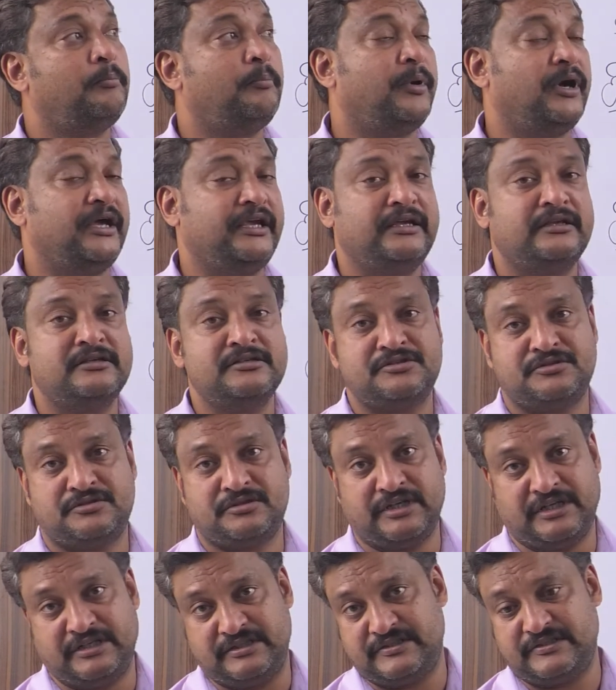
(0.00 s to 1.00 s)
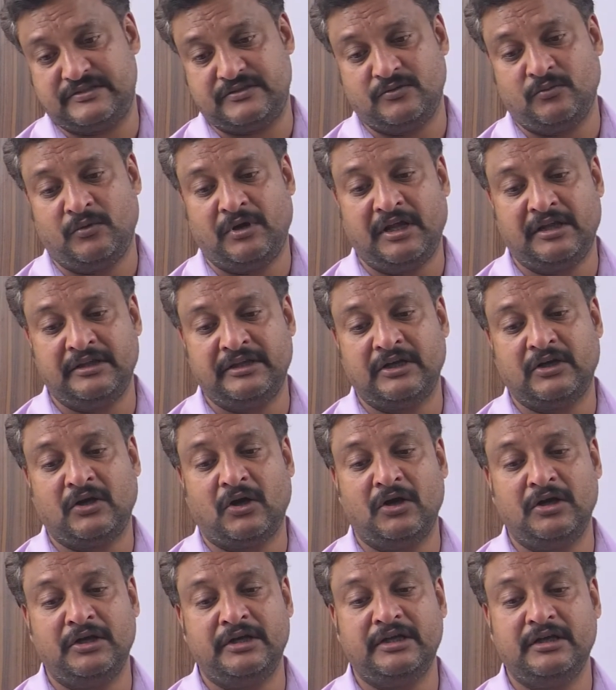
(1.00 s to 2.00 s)
pine trees. What are they
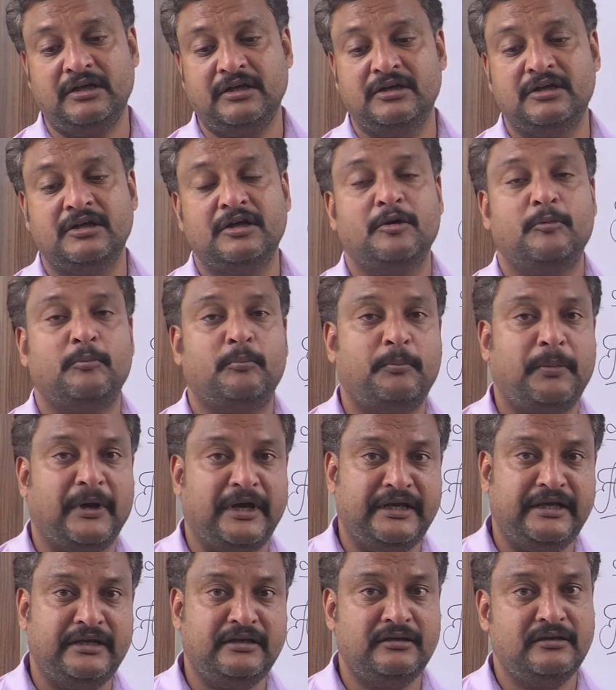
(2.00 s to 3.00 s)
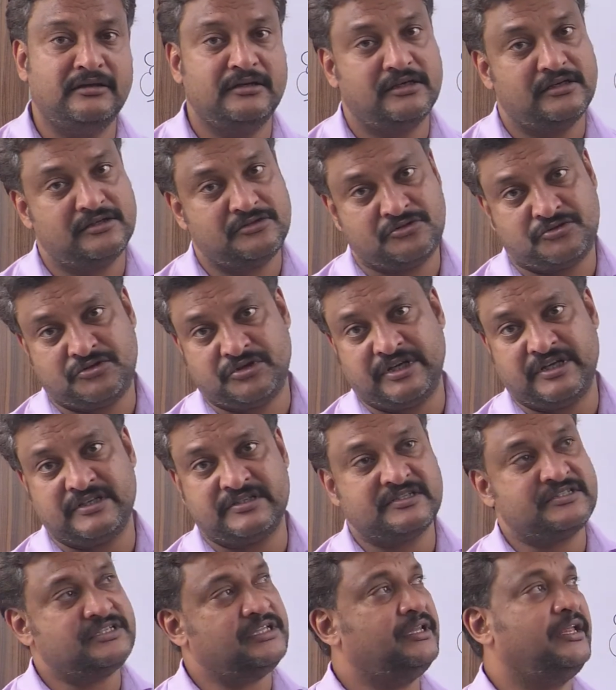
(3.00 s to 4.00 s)
called? Pine trees.
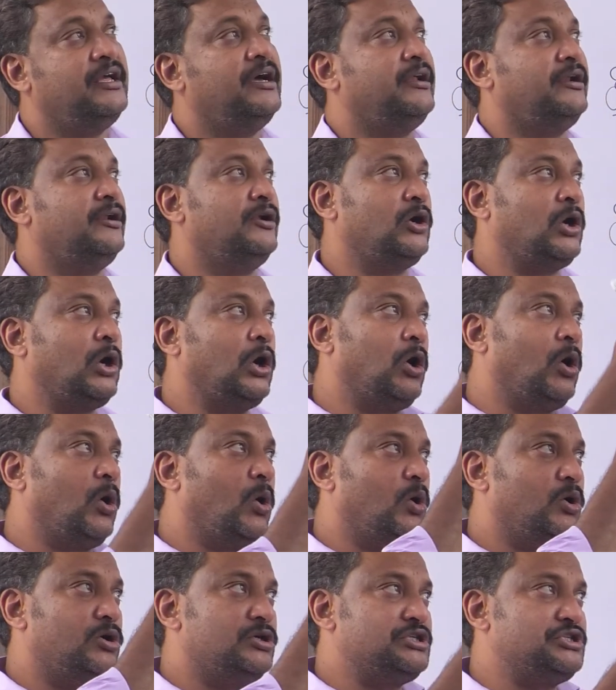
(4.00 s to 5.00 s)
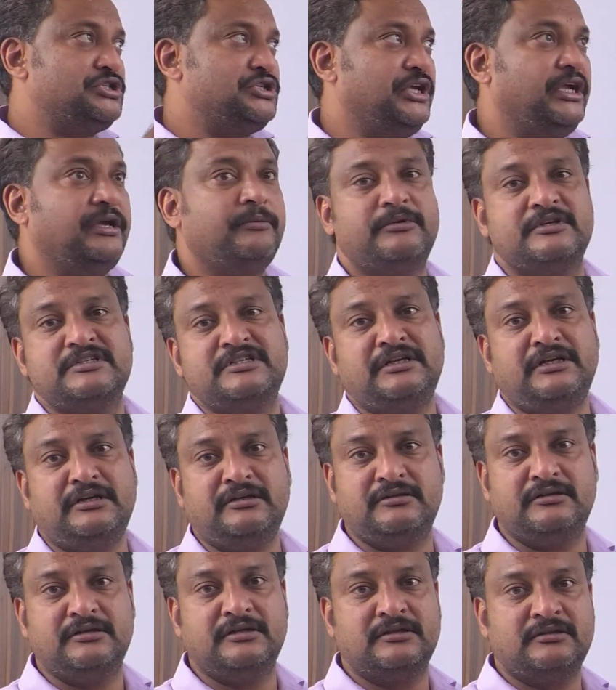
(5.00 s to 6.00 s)
So, they are in a corn shape, isn't
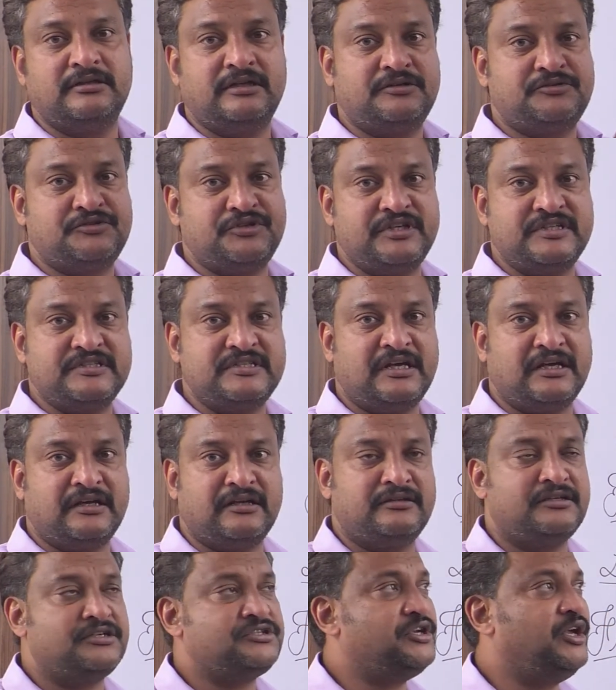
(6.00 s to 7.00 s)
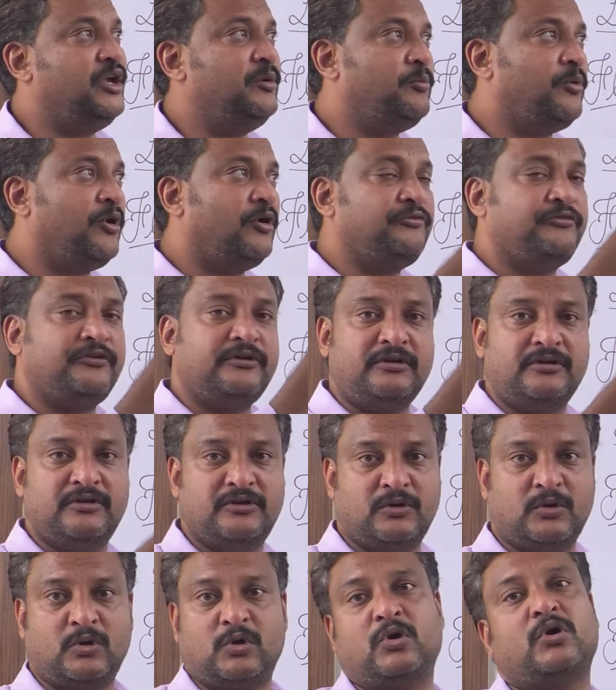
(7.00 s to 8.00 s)
it? The trees are in the shape of a
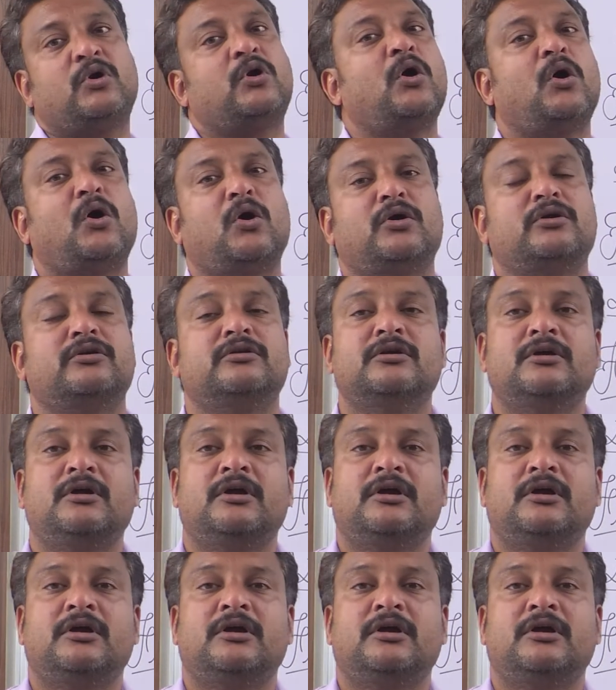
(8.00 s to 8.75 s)
corn.